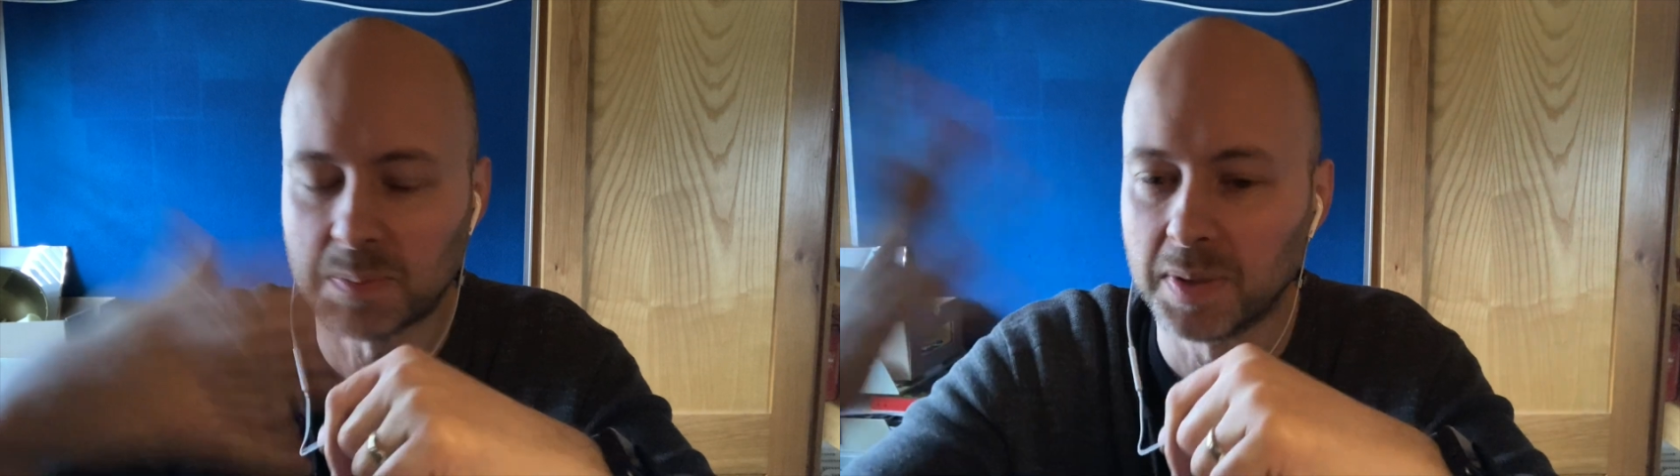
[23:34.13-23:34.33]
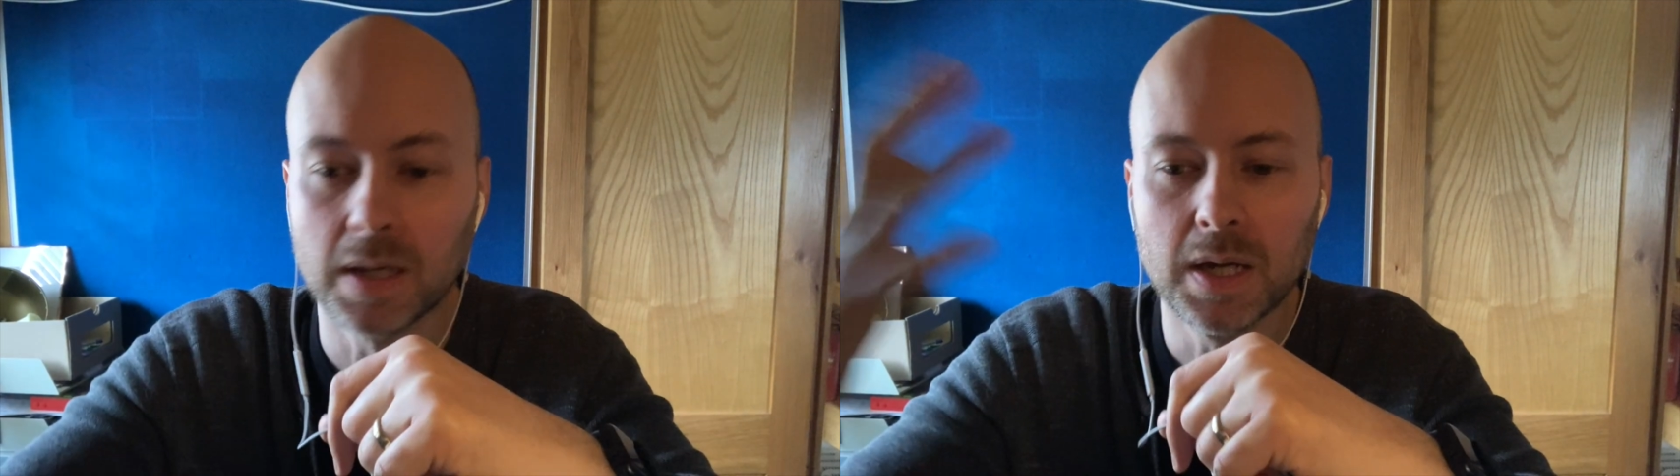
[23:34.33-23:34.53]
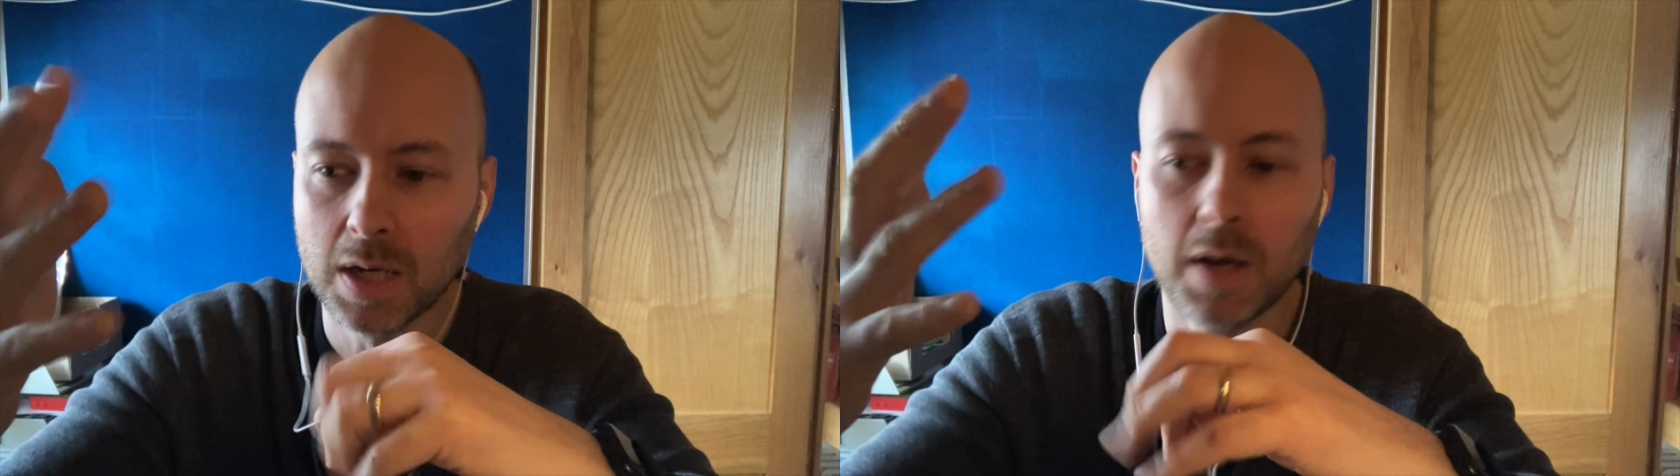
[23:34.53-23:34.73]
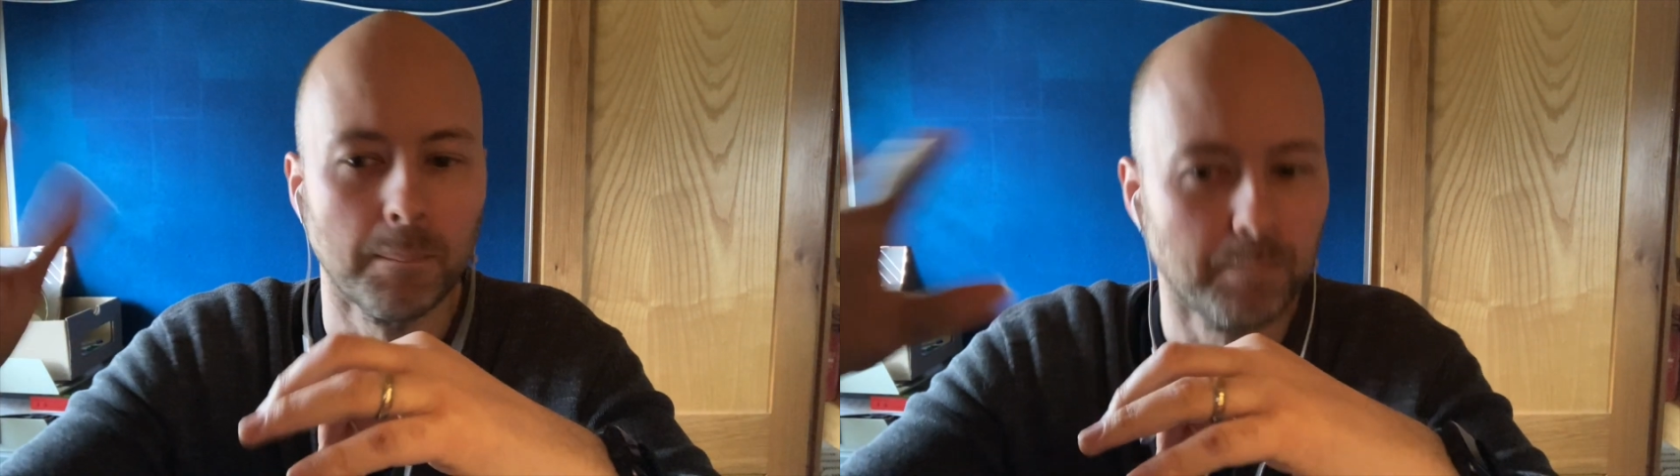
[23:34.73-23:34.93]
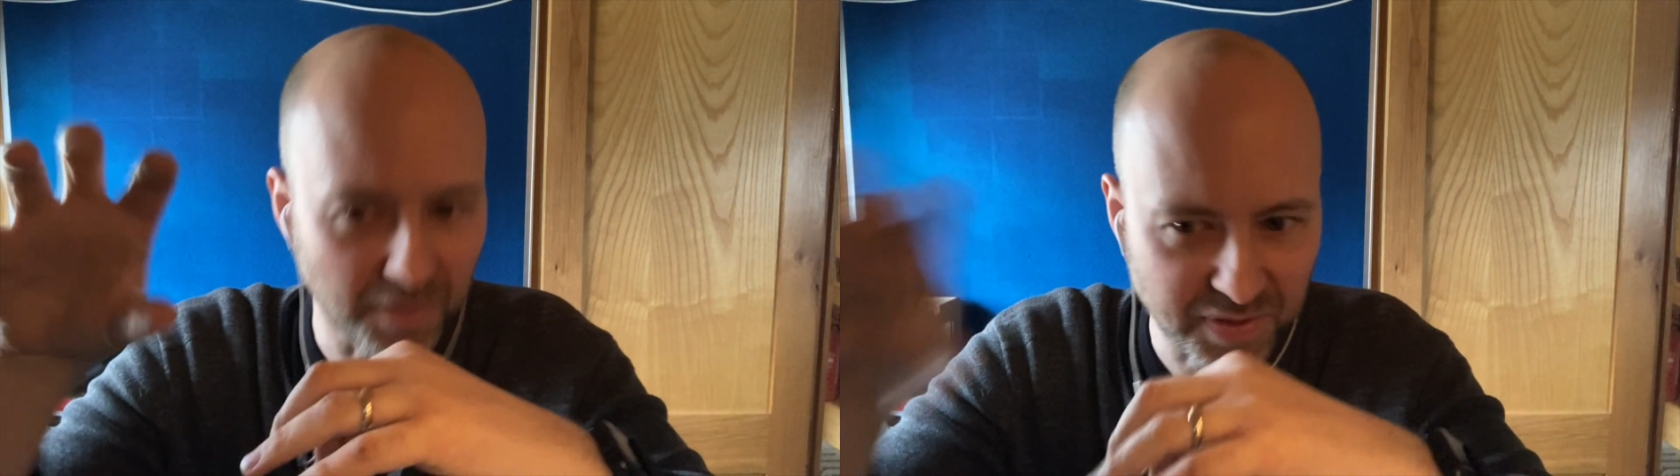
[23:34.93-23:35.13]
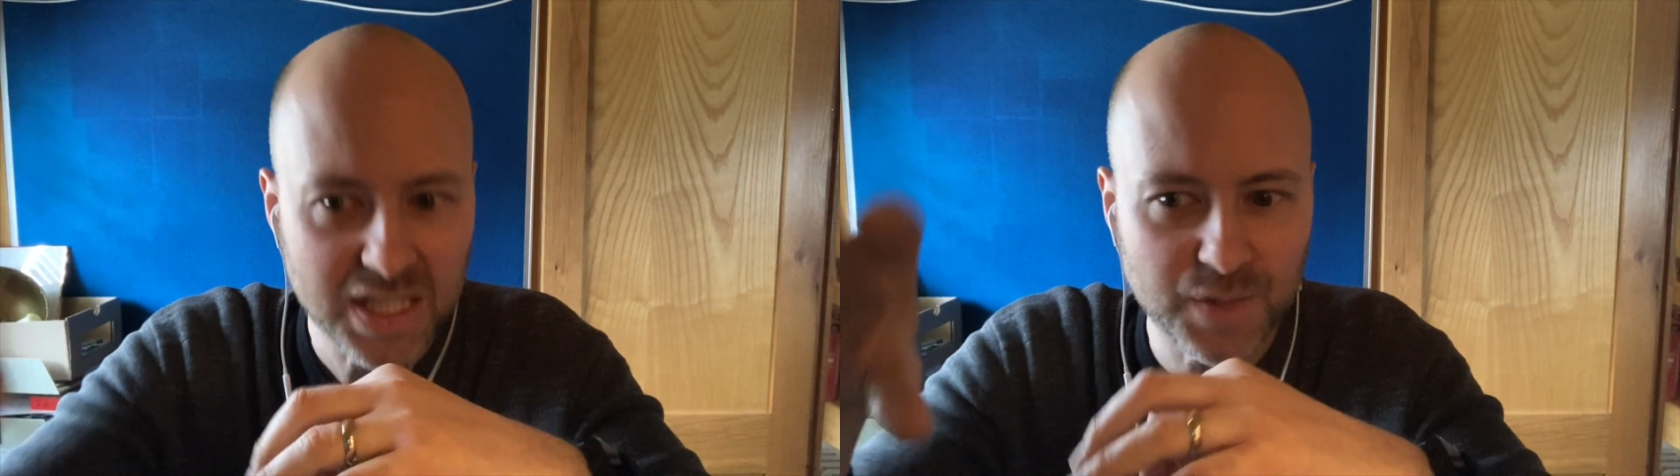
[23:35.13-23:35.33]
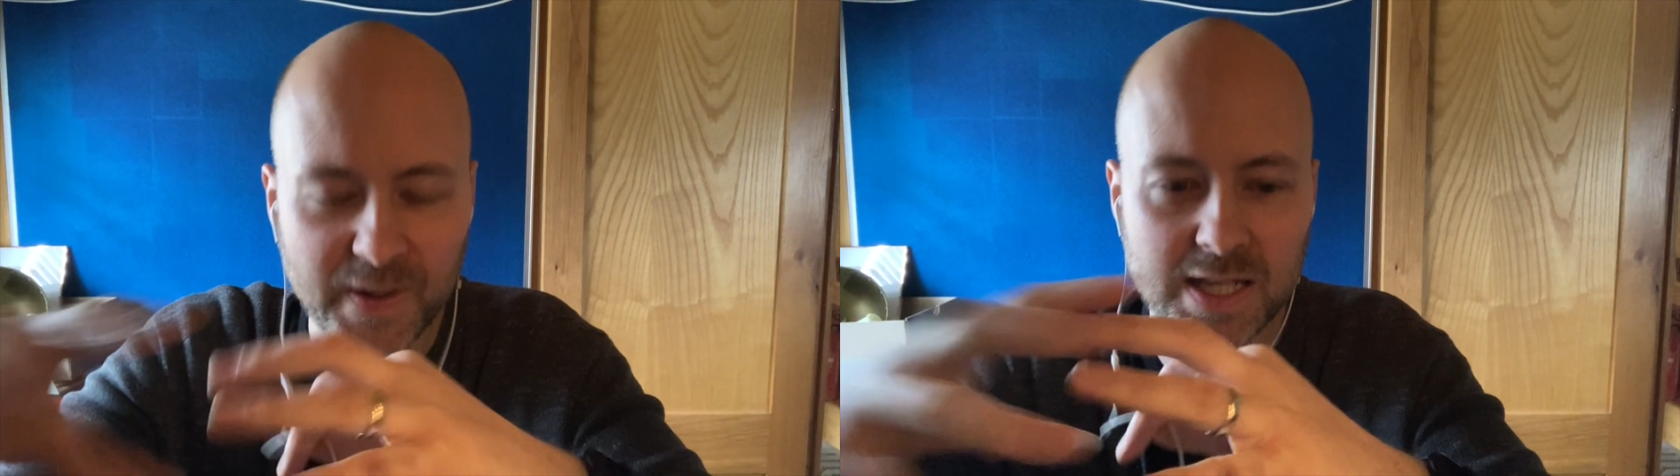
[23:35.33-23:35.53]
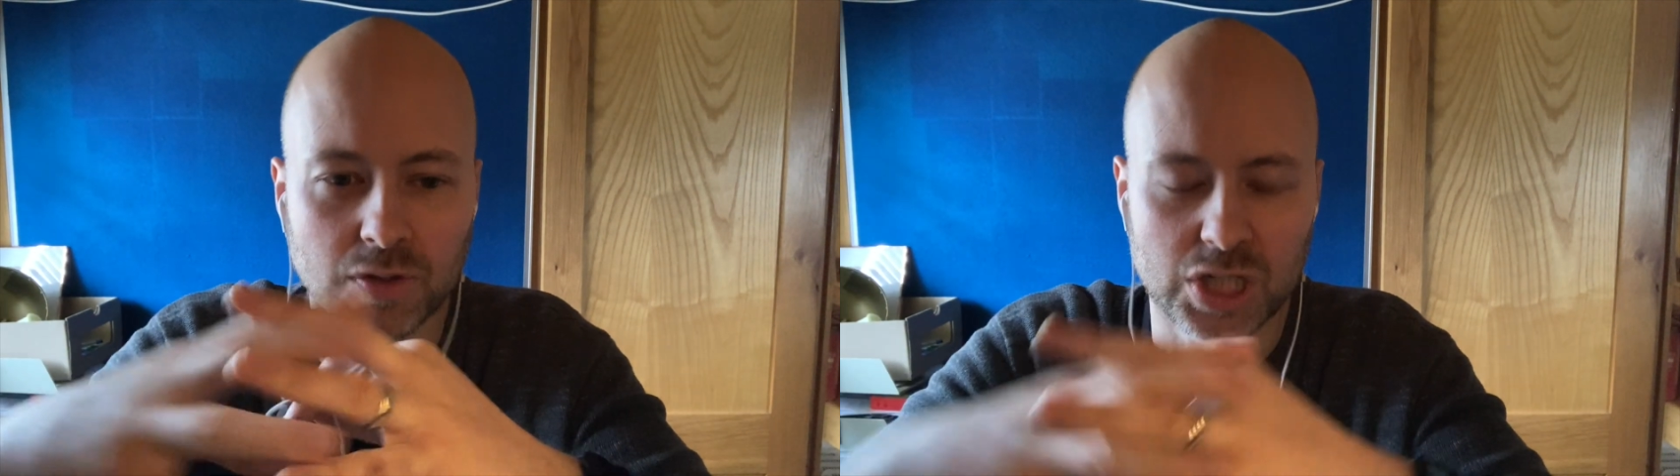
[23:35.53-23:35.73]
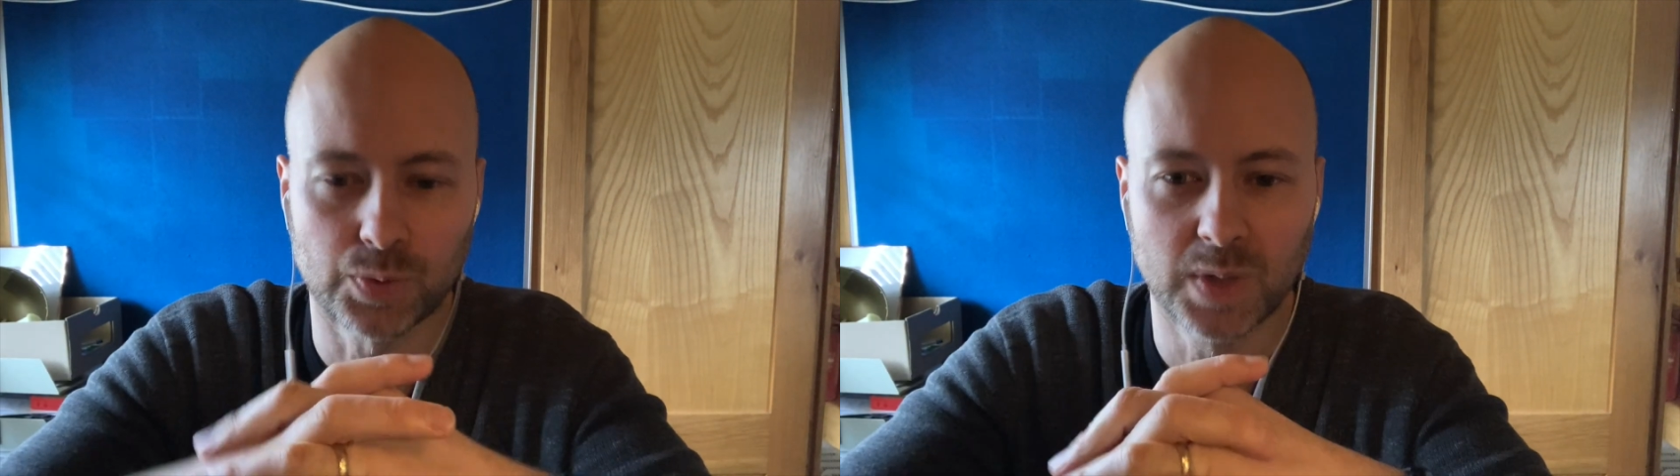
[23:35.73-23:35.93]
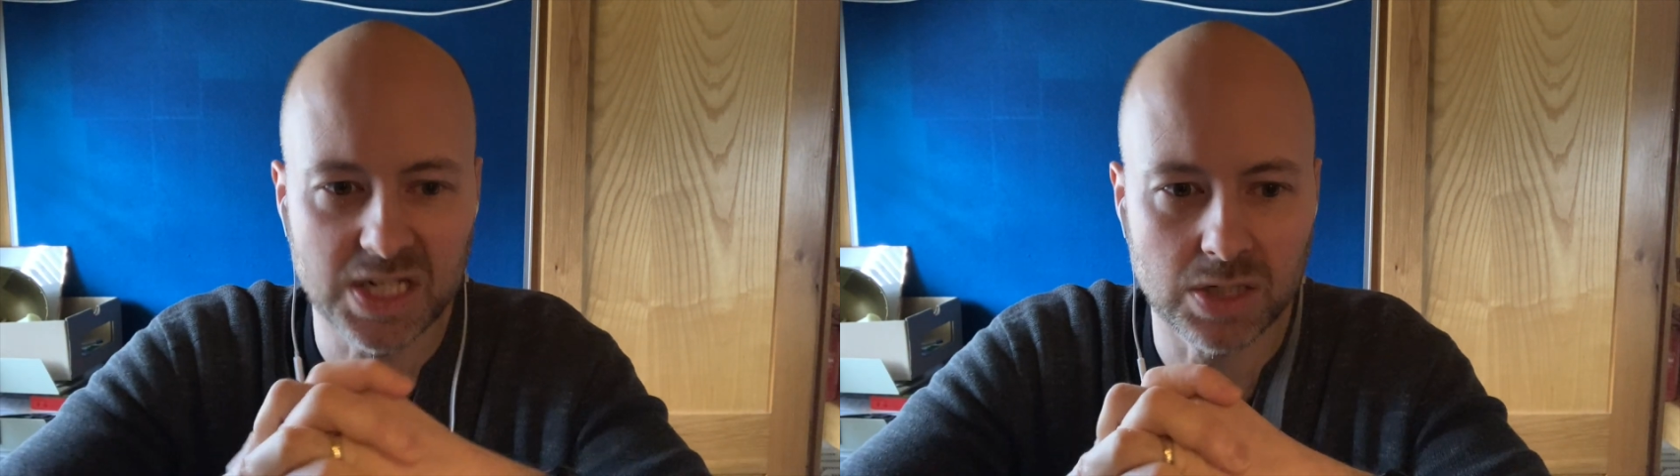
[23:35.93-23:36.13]
But this video just
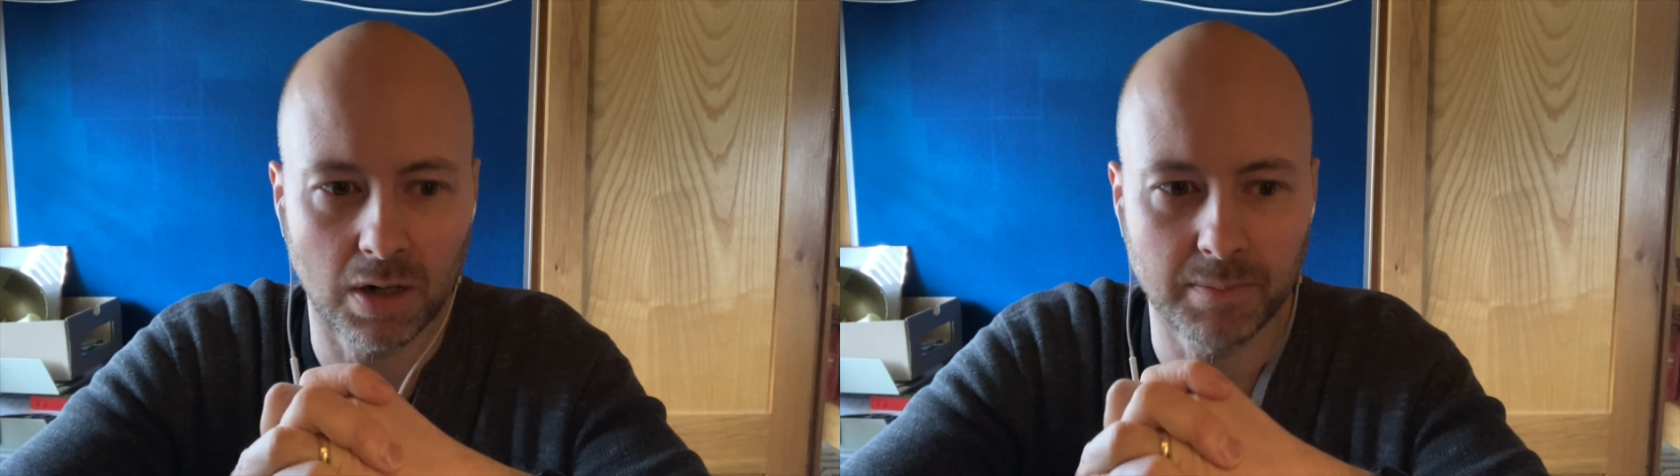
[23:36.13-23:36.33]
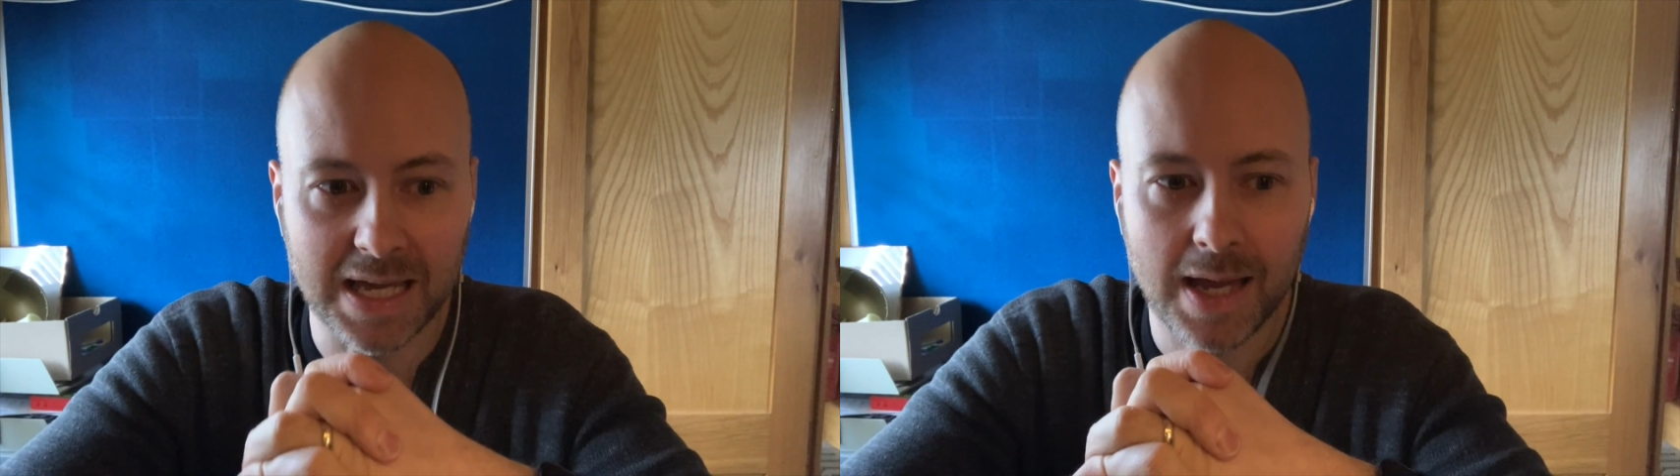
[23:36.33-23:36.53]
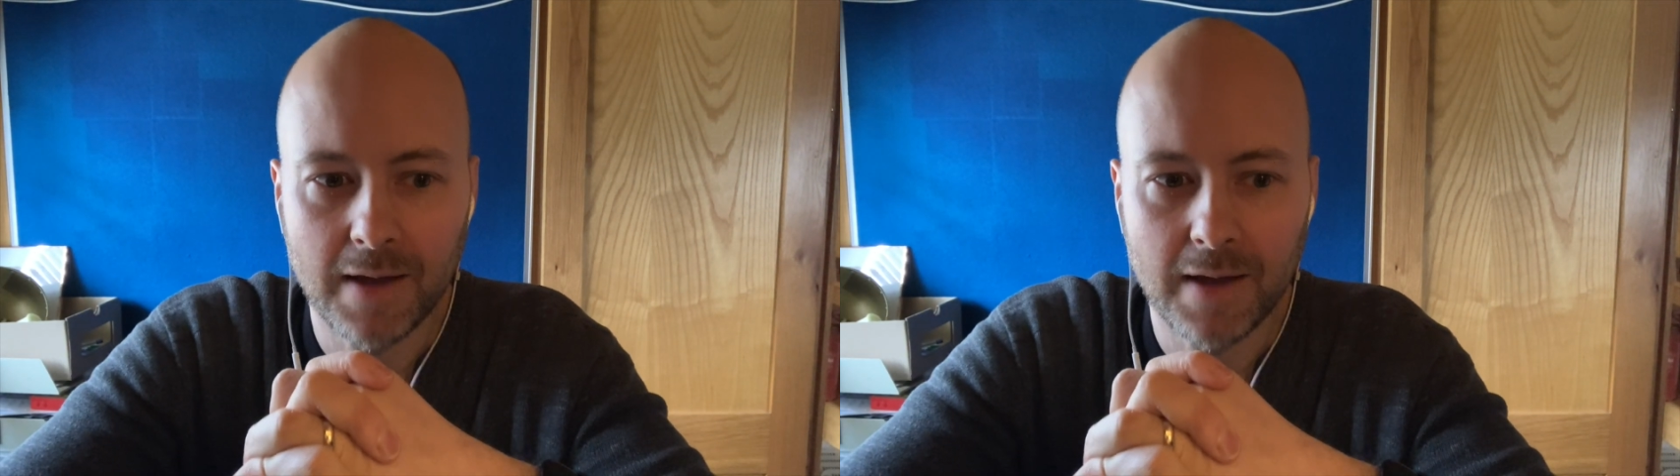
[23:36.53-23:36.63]
really struck me.